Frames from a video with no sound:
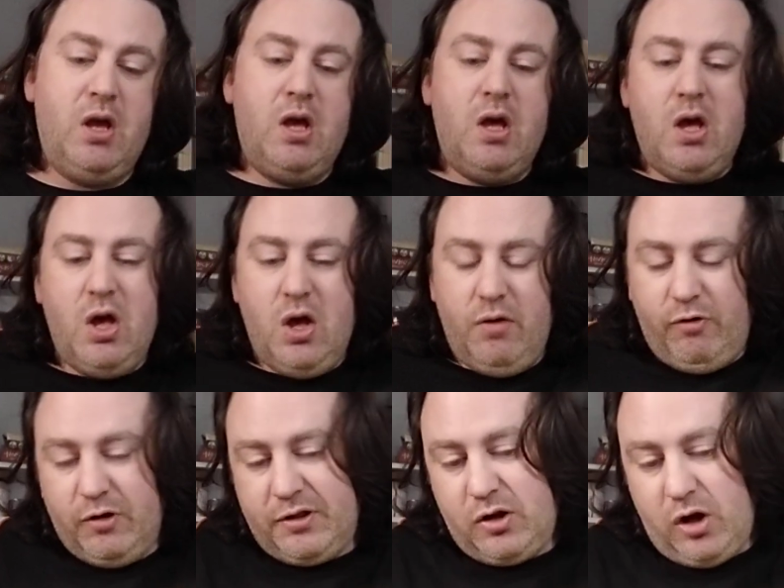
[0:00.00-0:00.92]
I've
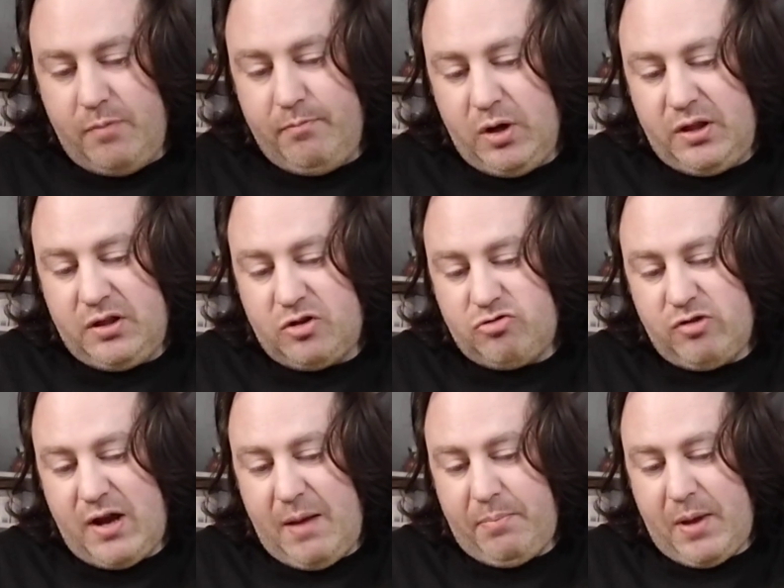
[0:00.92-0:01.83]
also got a moisture
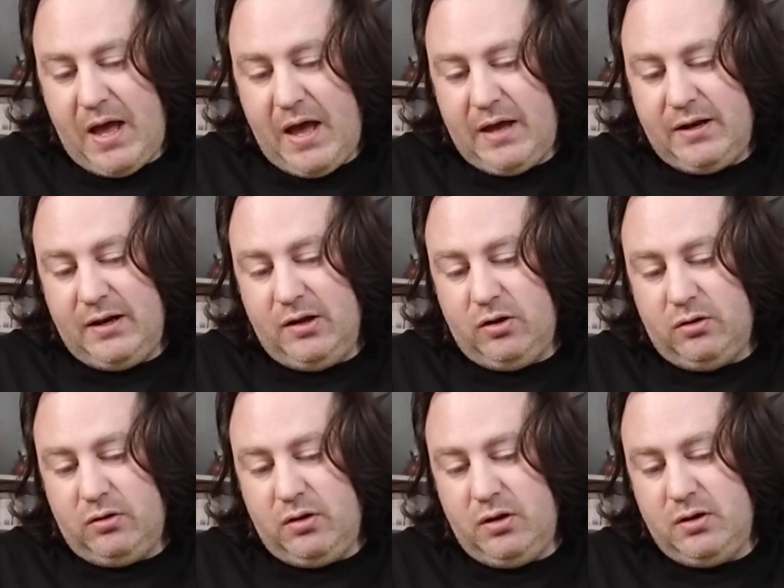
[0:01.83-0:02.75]
trap and a
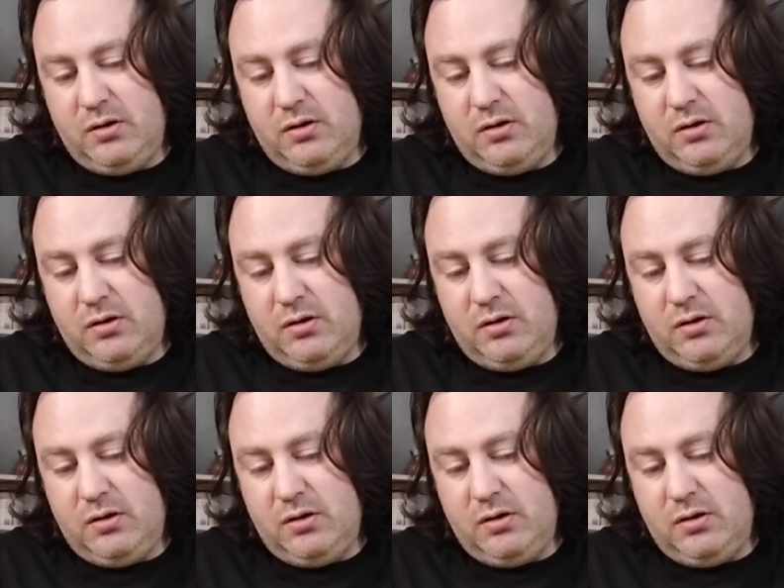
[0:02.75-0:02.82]
little